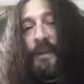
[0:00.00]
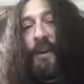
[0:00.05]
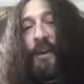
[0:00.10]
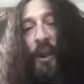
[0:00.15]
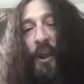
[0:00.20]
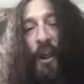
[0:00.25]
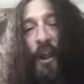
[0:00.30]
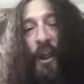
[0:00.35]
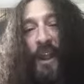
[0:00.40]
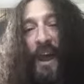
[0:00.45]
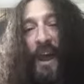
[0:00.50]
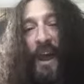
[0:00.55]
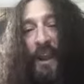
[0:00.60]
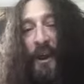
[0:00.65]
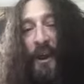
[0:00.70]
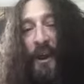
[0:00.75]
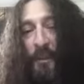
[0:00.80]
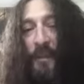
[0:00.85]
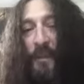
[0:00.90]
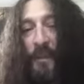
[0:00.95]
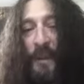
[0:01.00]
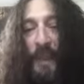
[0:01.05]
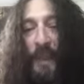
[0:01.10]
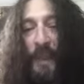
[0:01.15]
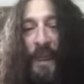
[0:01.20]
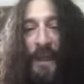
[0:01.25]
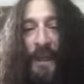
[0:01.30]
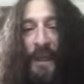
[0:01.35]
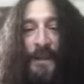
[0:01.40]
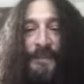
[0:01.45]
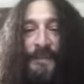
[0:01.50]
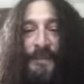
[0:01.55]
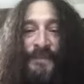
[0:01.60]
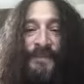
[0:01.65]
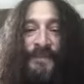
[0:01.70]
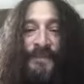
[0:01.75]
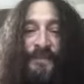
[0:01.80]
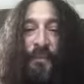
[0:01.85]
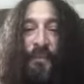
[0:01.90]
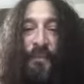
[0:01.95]
in our lineup.
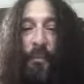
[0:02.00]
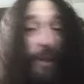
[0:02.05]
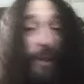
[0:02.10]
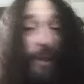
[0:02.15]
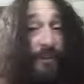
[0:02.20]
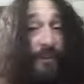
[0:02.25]
But